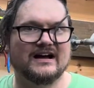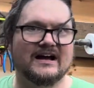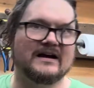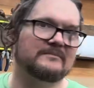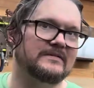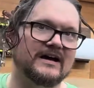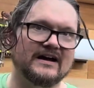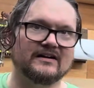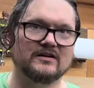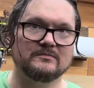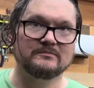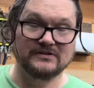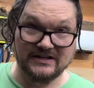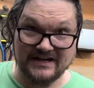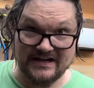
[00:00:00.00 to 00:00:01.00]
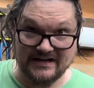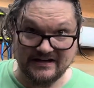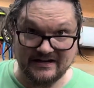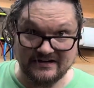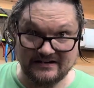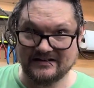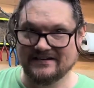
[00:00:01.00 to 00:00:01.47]
I'm not
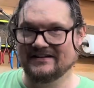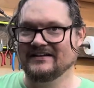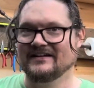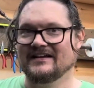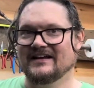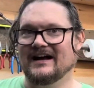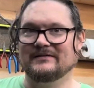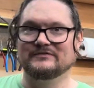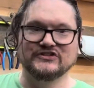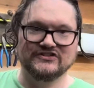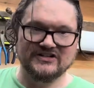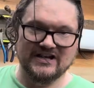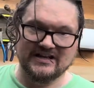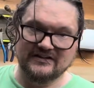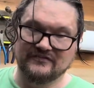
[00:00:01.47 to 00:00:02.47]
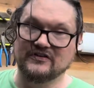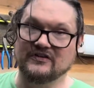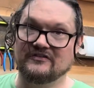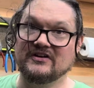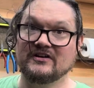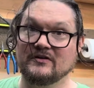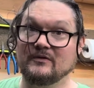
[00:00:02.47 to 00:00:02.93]
complaining. I'm just saying if you're
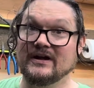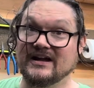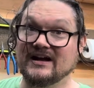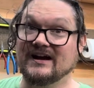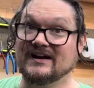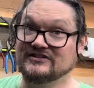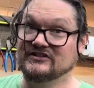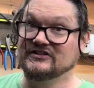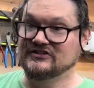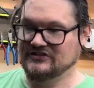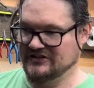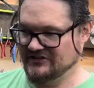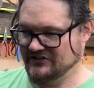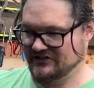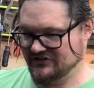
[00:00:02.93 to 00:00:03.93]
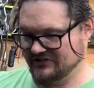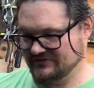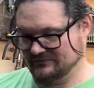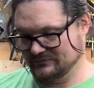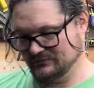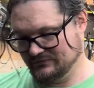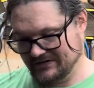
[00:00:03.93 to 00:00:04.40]
very weight conscious,
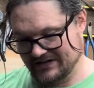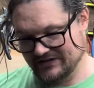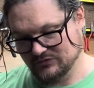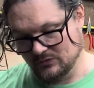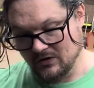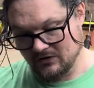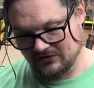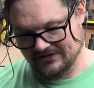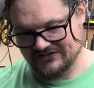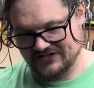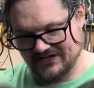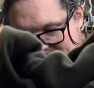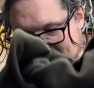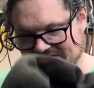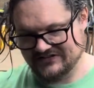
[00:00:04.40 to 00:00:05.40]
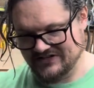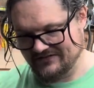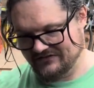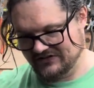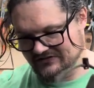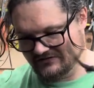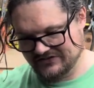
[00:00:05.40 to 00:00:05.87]
it's wool, it's
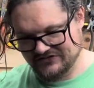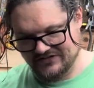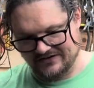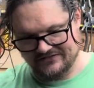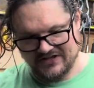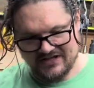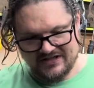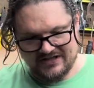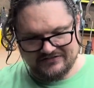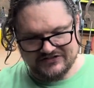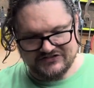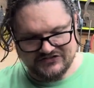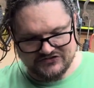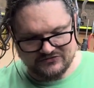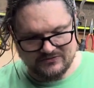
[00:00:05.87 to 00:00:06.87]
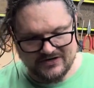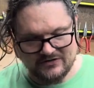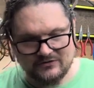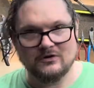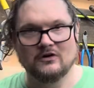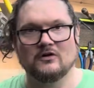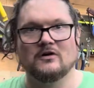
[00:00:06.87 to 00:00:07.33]
heavy duty stuff. This is the
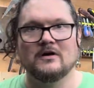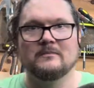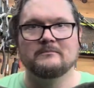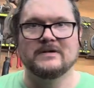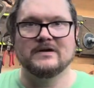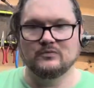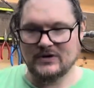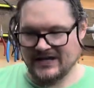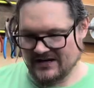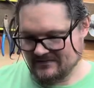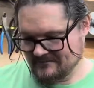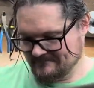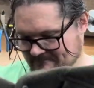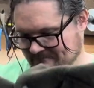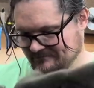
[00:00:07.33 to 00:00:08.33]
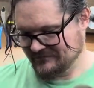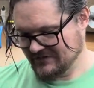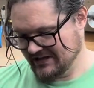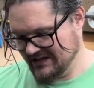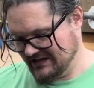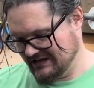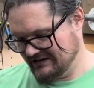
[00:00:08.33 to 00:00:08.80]
Weatherwool midweight
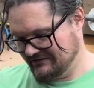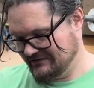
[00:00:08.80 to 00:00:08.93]
in